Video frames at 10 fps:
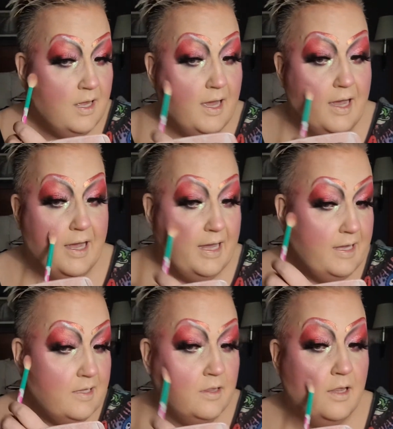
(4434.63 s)
I
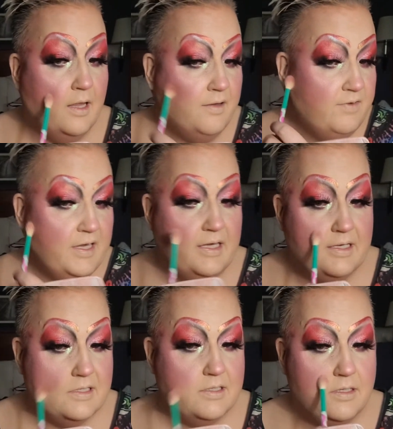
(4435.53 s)
love
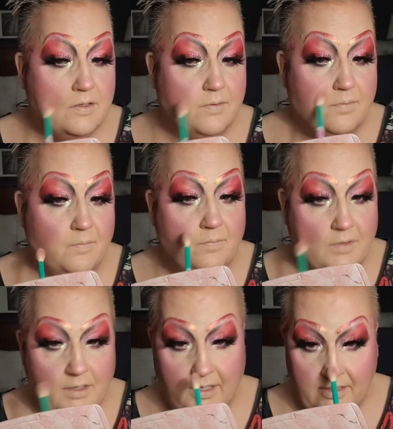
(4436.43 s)
it.
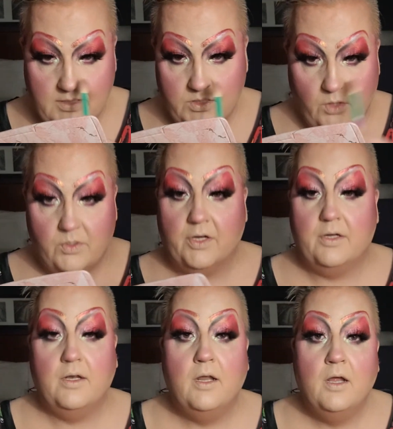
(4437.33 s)
It's so good.